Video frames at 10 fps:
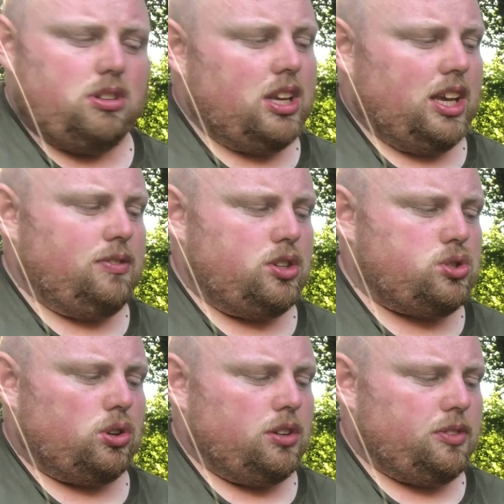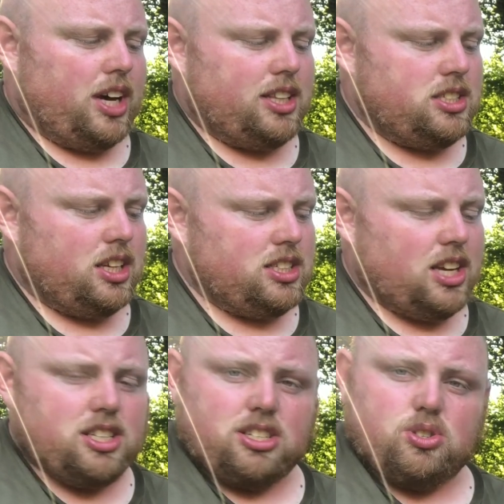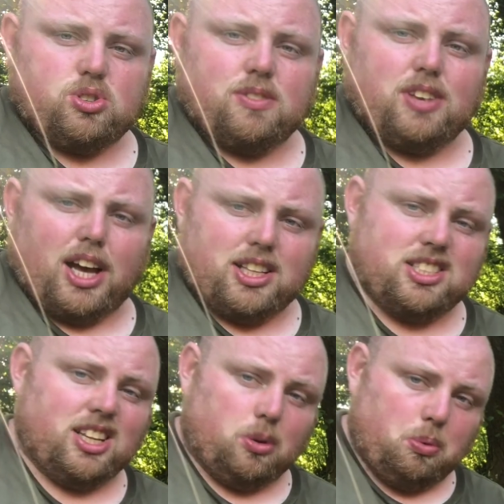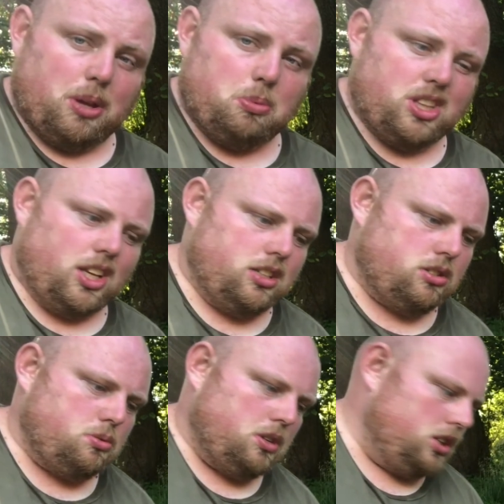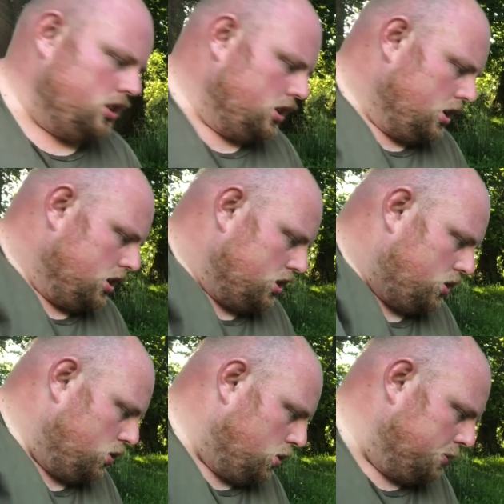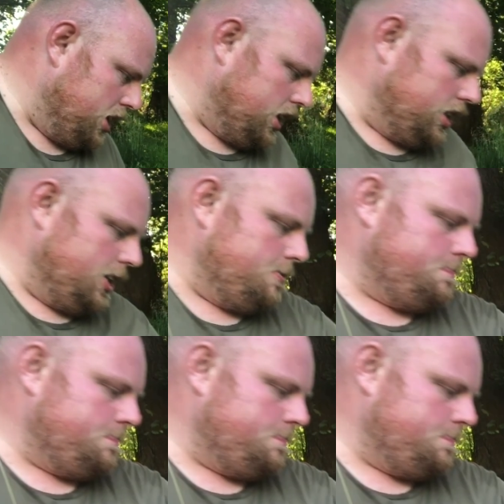if you're struggling for hand sanitizer, just give your hand a little wipe with these as well. Do come in handy.